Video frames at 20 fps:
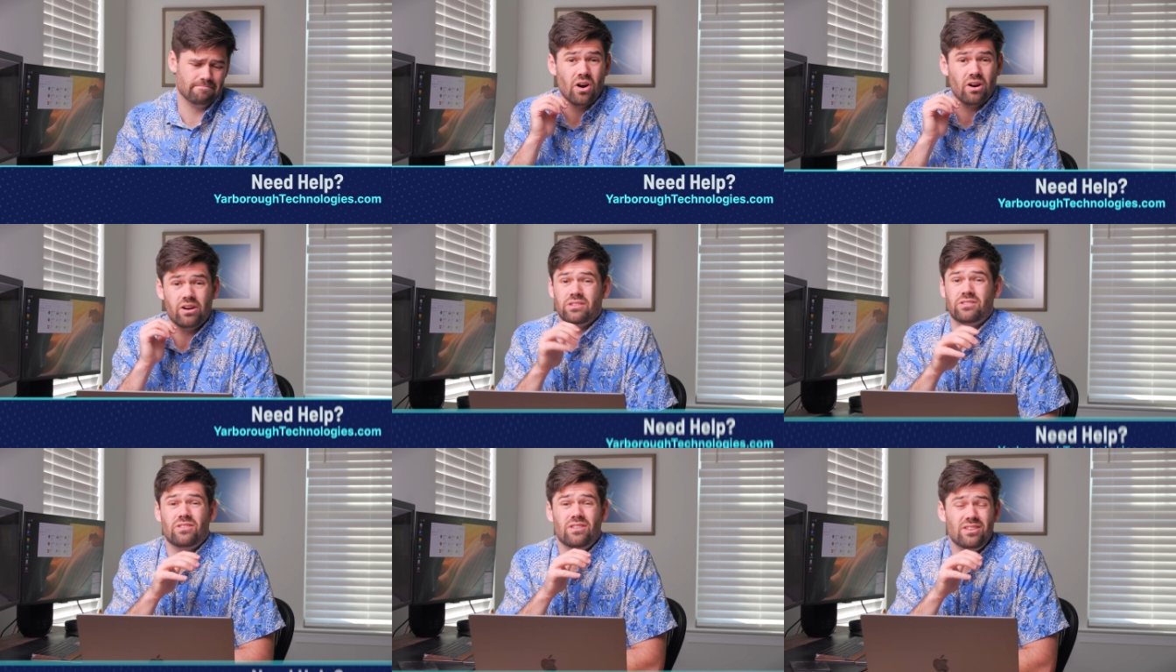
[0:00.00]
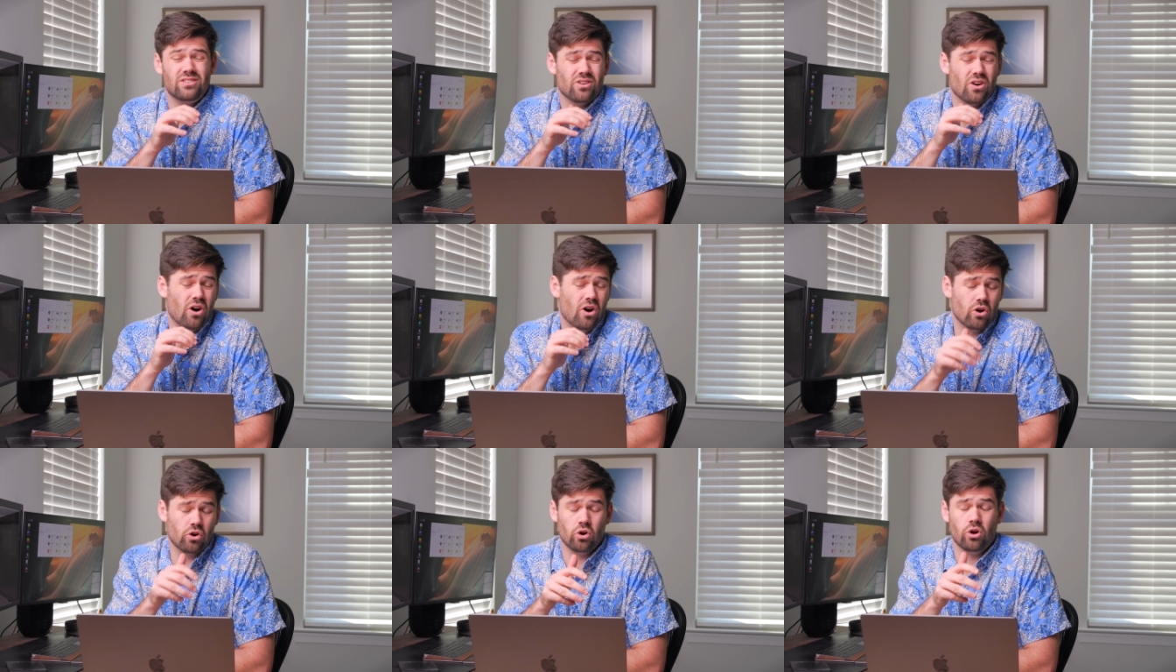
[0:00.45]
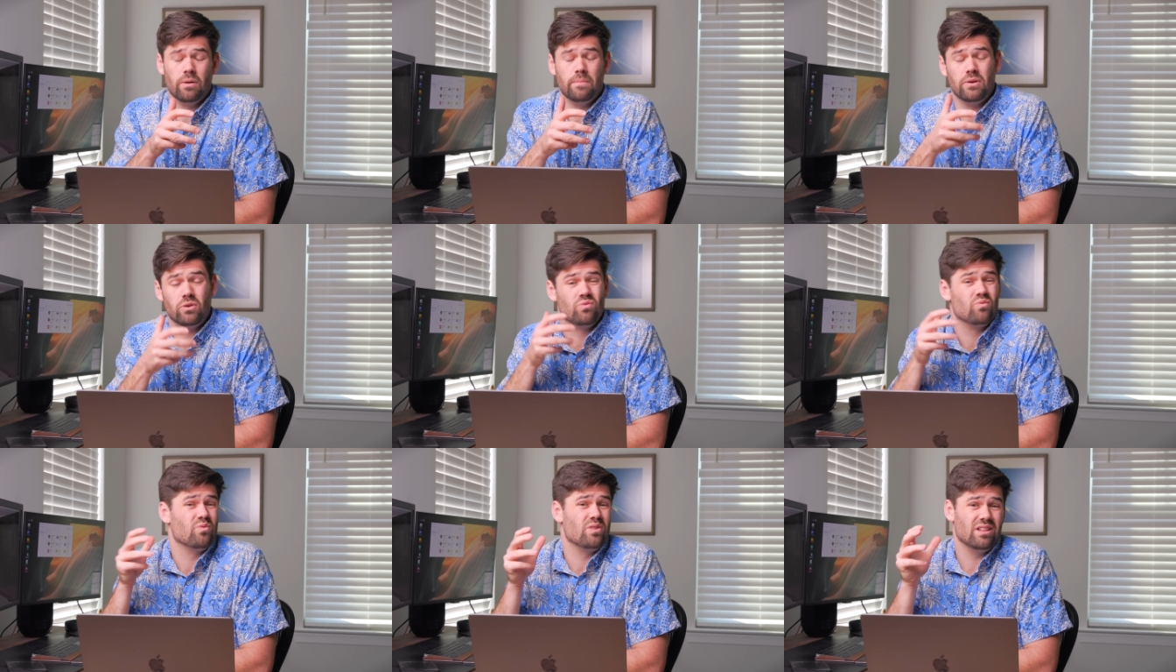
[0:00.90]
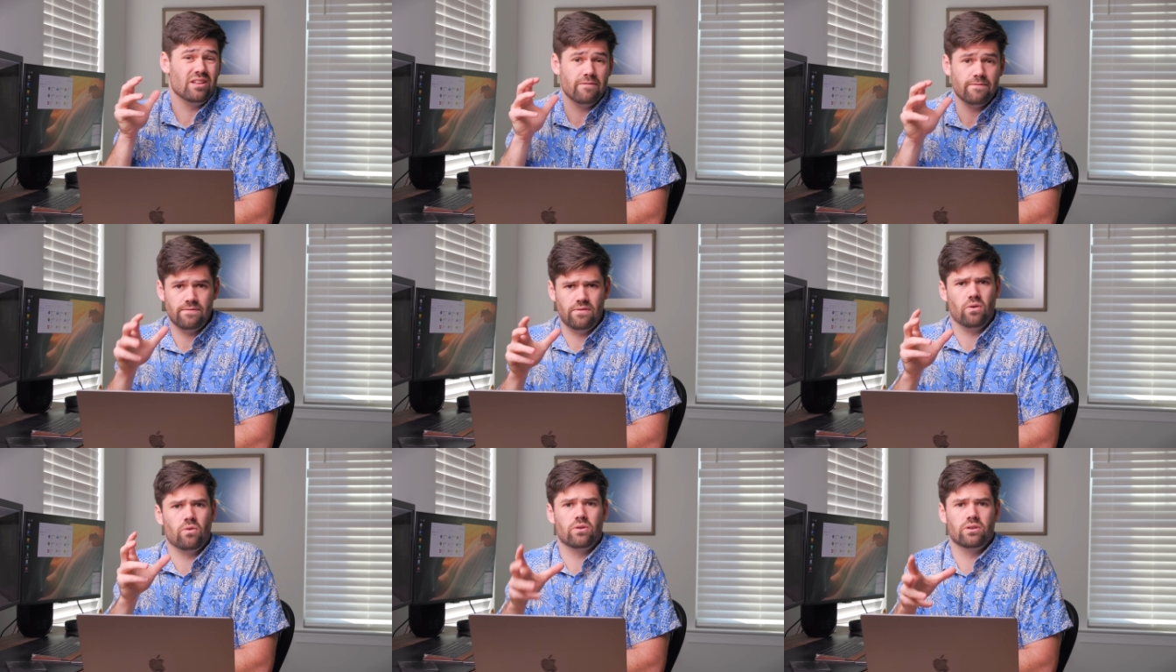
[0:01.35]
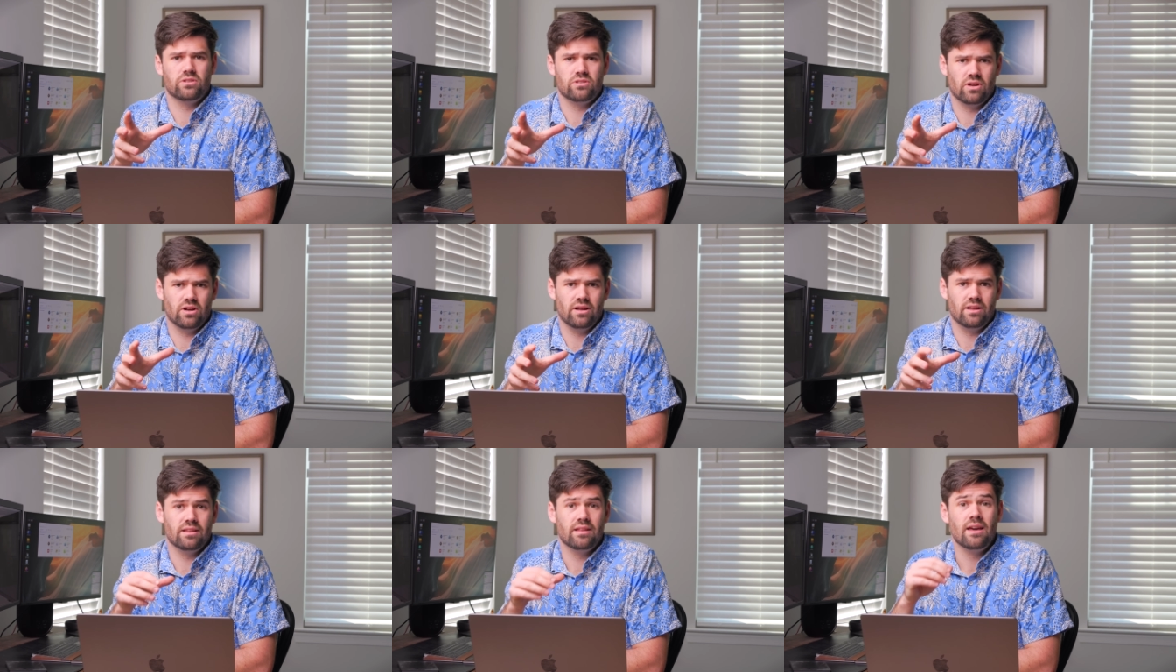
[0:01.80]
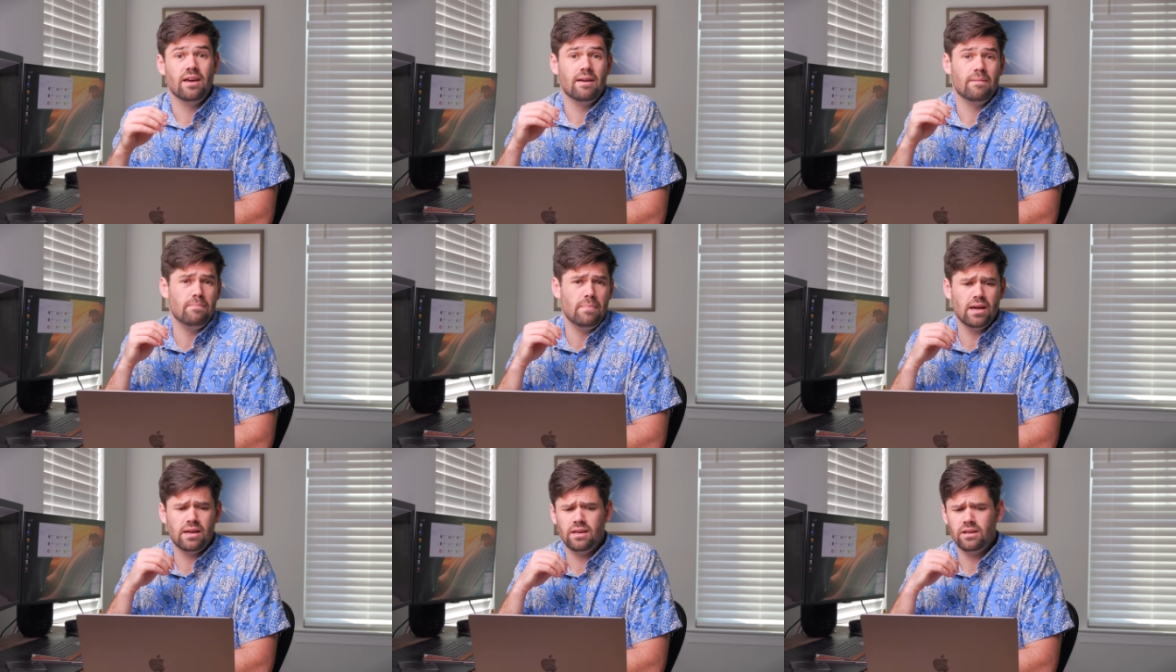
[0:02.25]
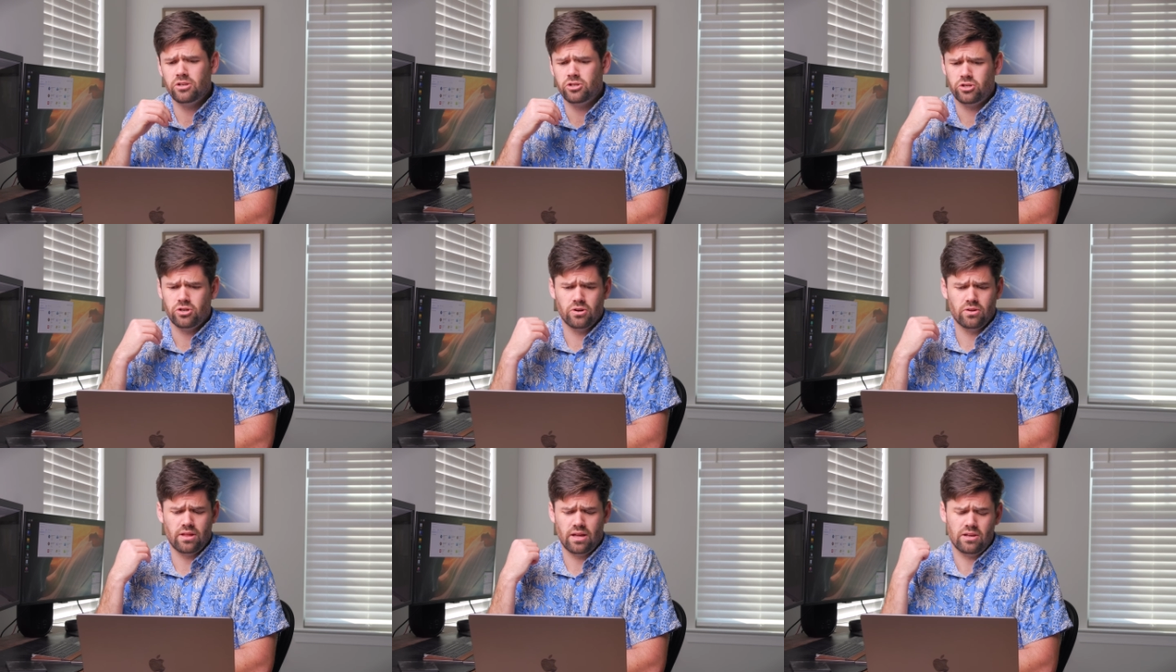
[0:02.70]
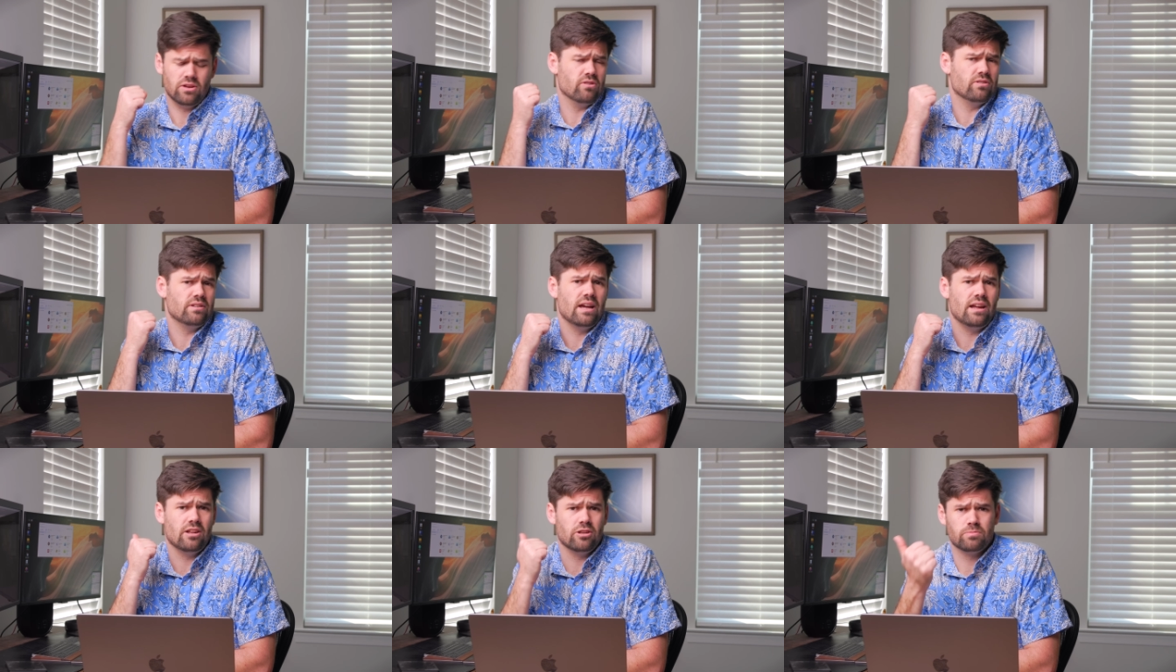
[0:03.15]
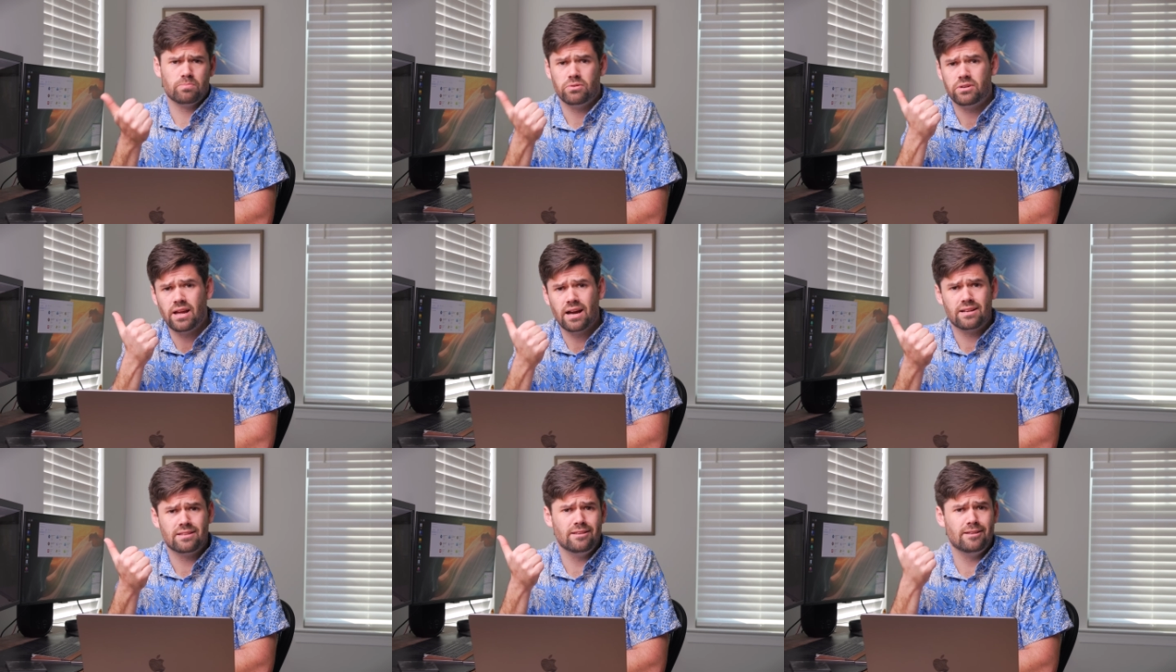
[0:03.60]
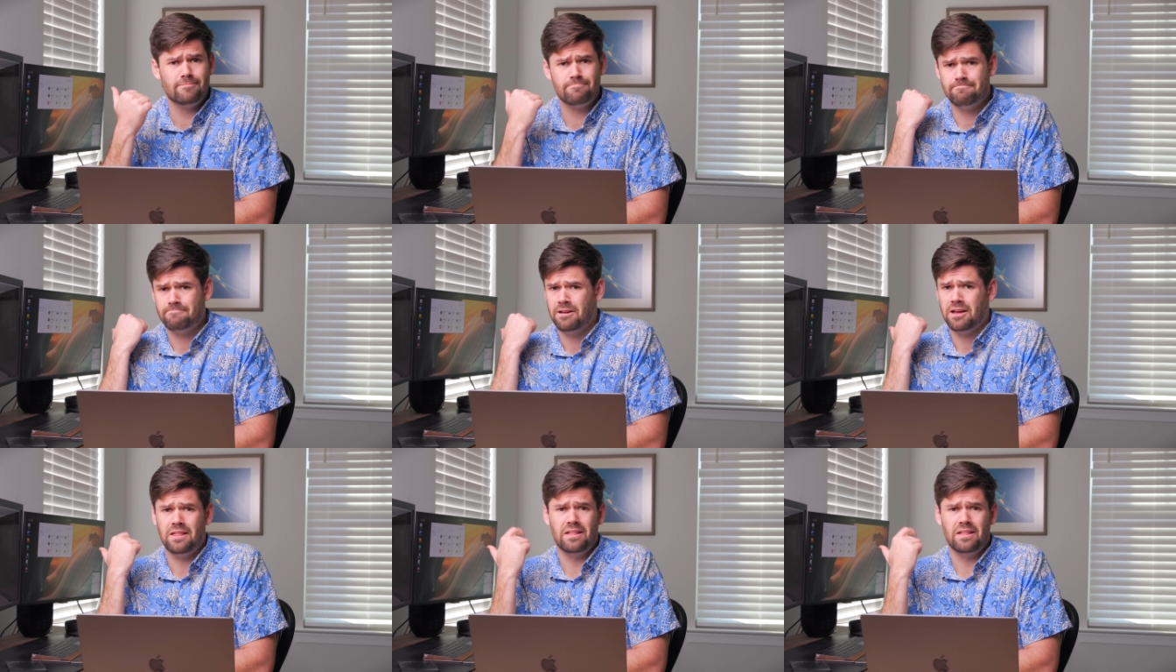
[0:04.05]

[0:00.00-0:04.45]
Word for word: All right, so these are all going to be really focused on making sure that your data is protected,